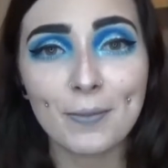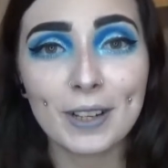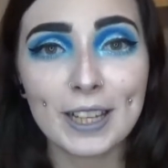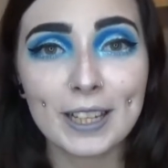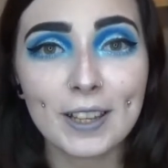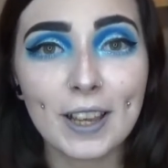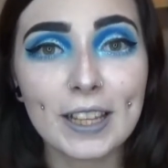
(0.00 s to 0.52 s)
really
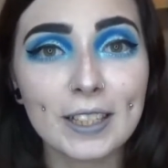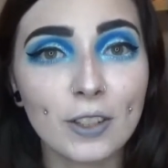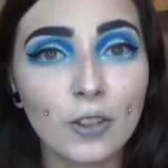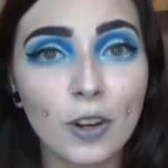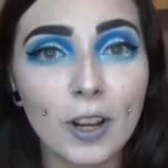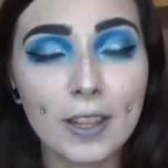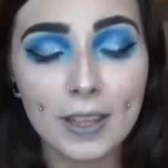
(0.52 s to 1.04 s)
excited to
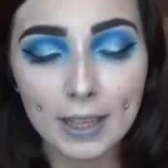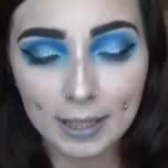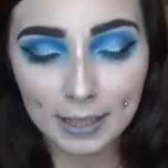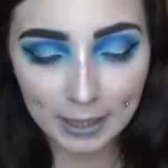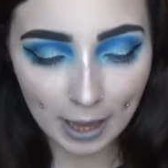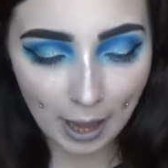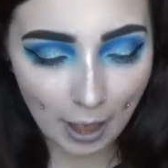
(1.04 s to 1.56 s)
try
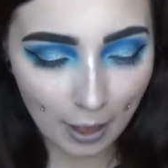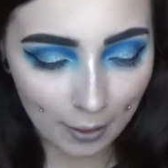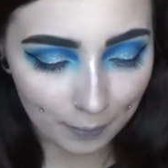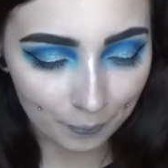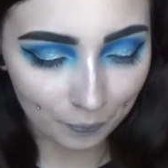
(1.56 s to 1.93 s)
this. I